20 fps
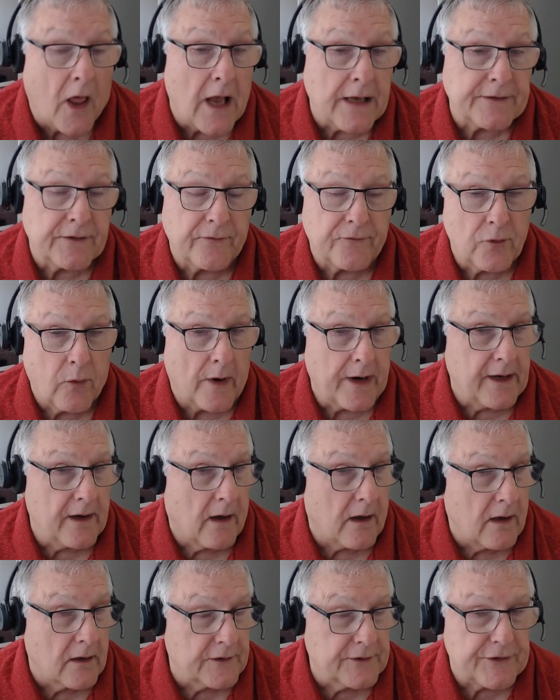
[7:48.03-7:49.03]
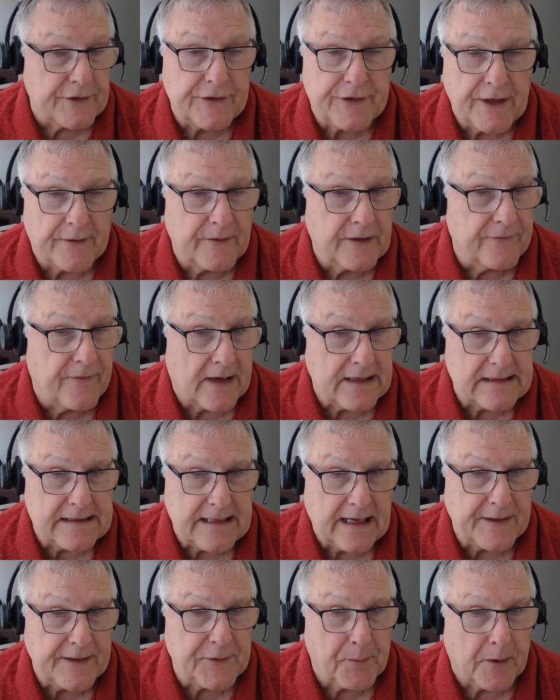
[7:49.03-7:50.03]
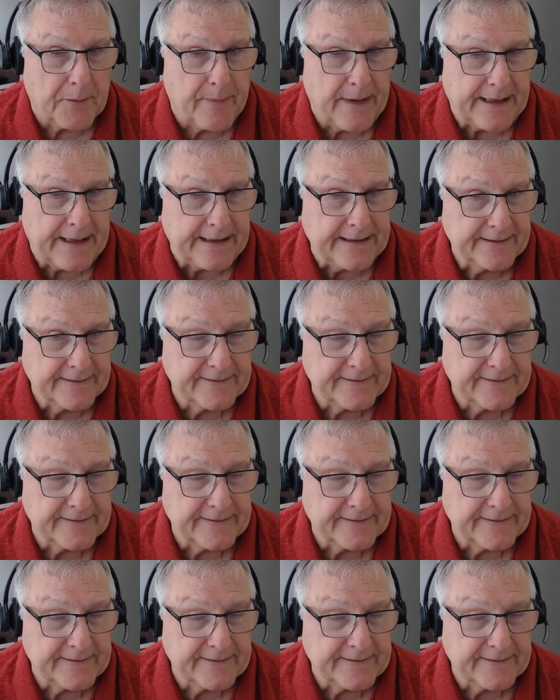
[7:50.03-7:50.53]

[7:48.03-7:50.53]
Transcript: loss of twenty dollars and seventy five cents per pig